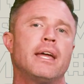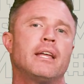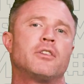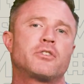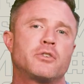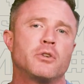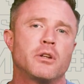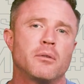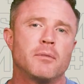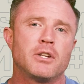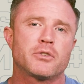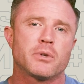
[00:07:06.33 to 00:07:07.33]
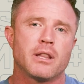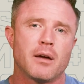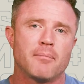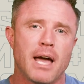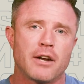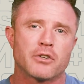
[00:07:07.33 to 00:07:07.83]
in the student ministry
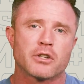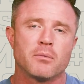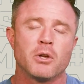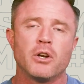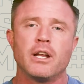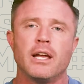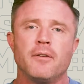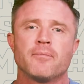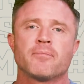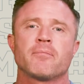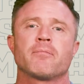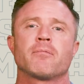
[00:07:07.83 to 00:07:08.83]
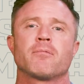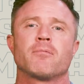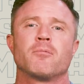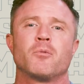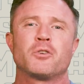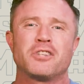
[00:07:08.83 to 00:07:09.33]
that matters community.
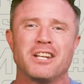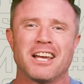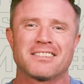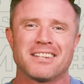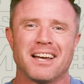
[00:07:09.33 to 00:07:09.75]
We'll see you next